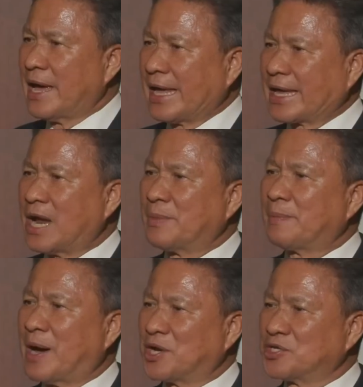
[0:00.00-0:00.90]

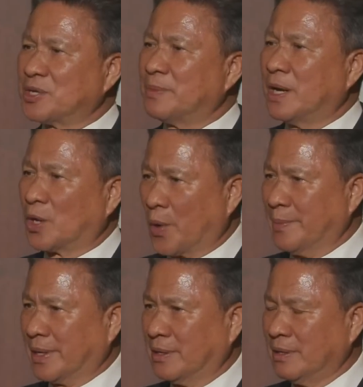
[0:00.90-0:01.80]
Economic Partnership
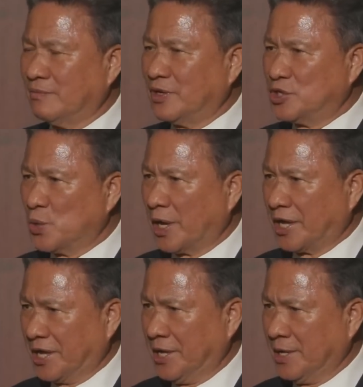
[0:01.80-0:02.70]
Agreement with
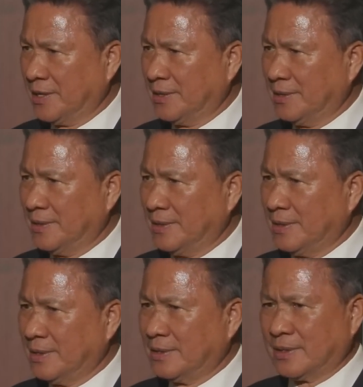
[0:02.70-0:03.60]
UAE.
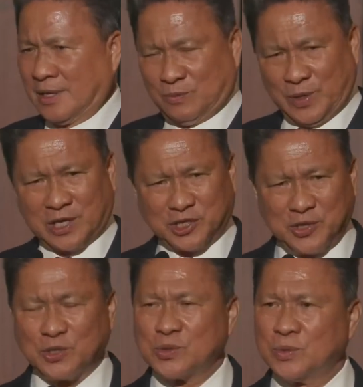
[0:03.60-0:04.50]
And we
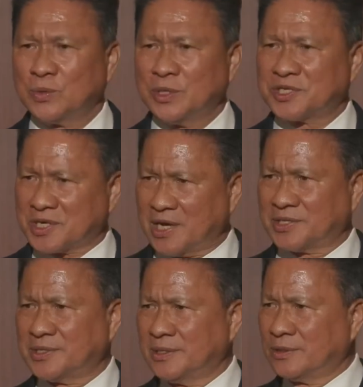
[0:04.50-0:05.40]
continue to
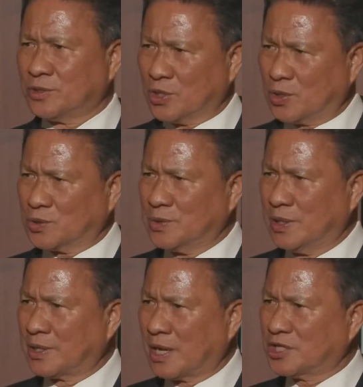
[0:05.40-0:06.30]
discuss, to talk to
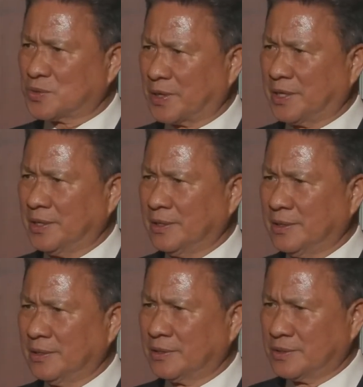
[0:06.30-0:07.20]
other country
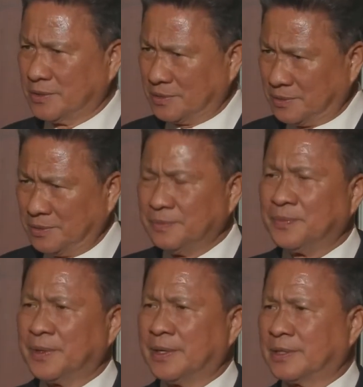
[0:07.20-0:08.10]
to,
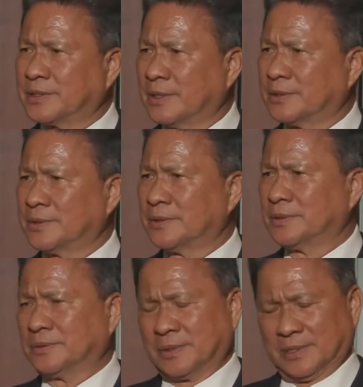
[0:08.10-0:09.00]
you know, to, to
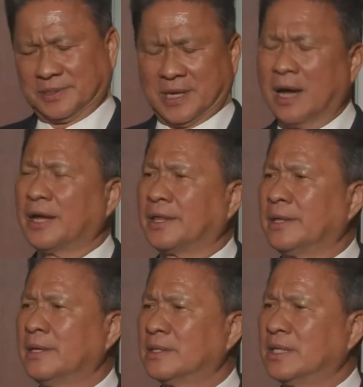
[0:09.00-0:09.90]
uh,
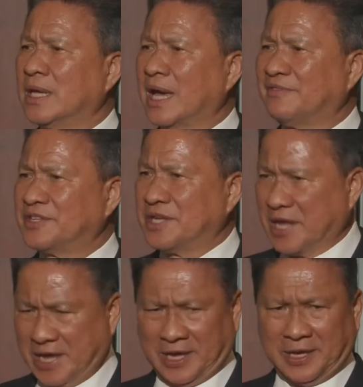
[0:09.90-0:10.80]
sign the
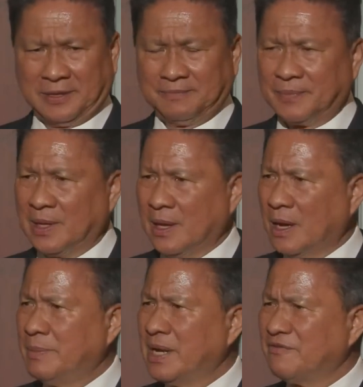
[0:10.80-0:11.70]
FTA.
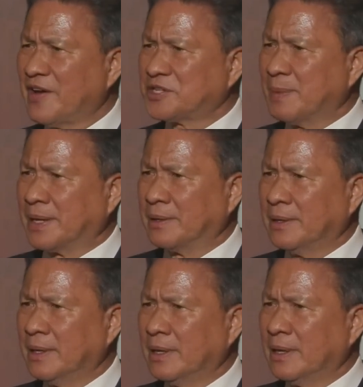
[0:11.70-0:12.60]
How about investment?
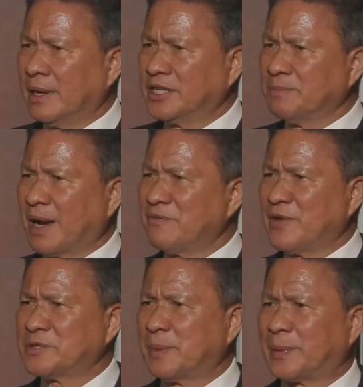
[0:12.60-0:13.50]
Is my
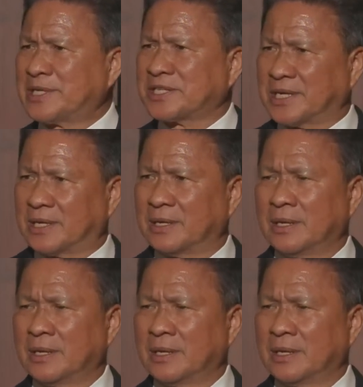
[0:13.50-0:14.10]
investment protected?